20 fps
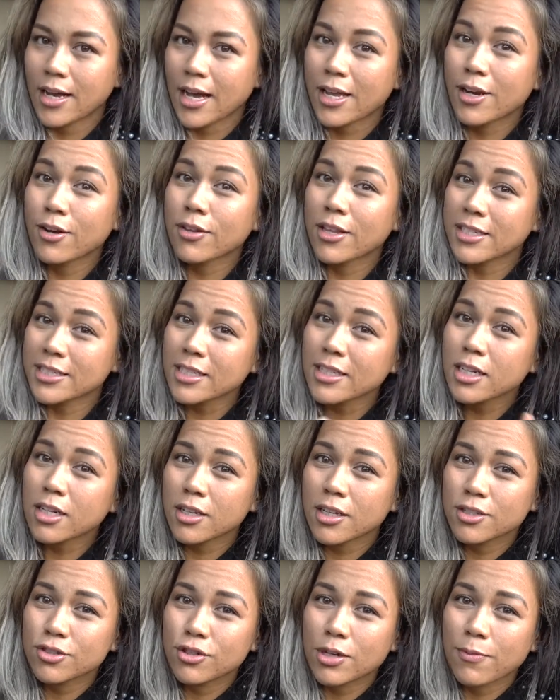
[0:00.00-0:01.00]
I know that's a little
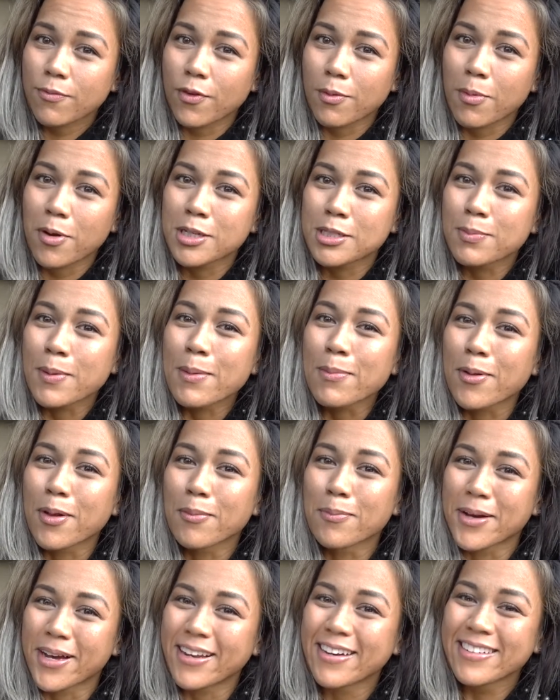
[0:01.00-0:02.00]
extreme for most
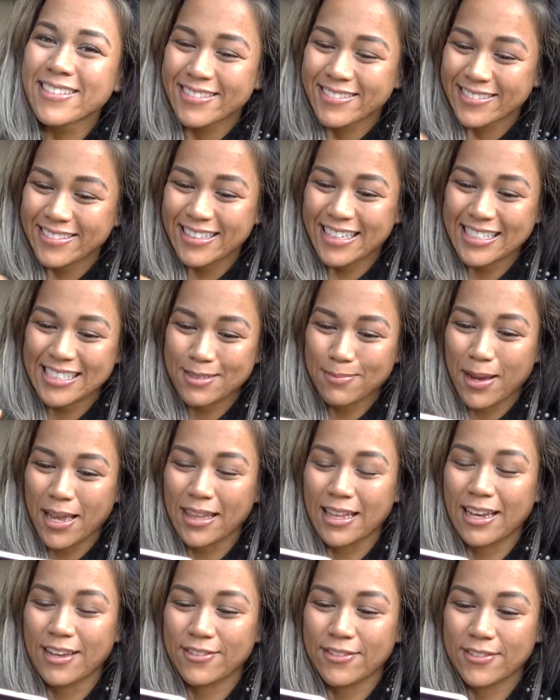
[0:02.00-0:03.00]
people, but that's my
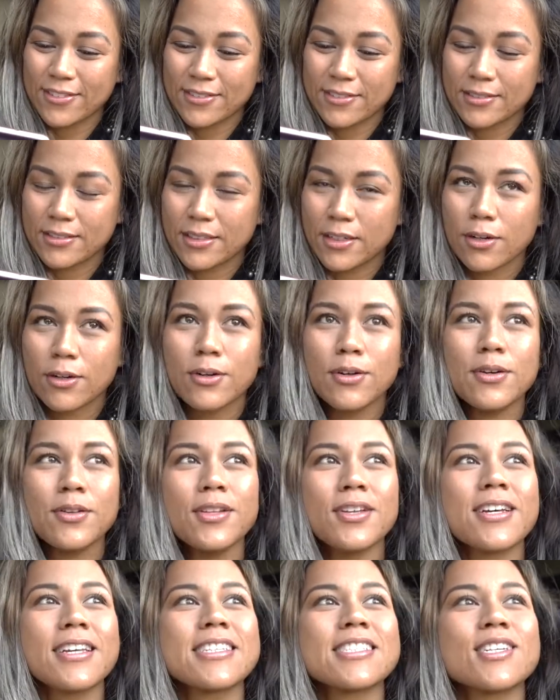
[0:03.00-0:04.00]
life. Ooh,
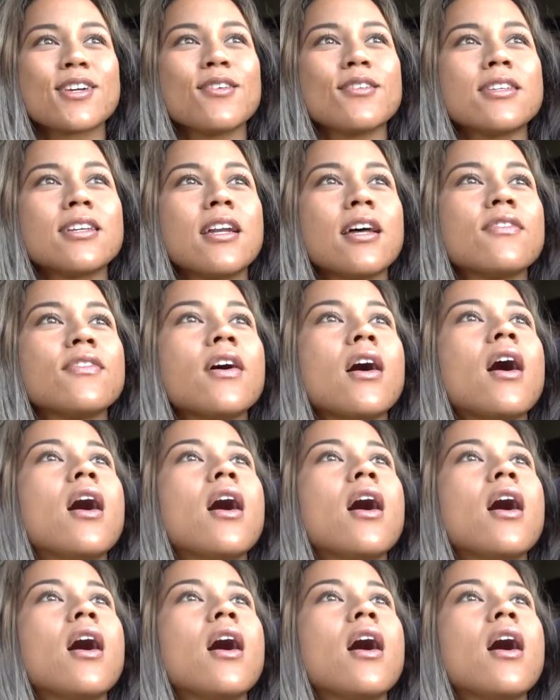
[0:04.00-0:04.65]
look, it's cold enough.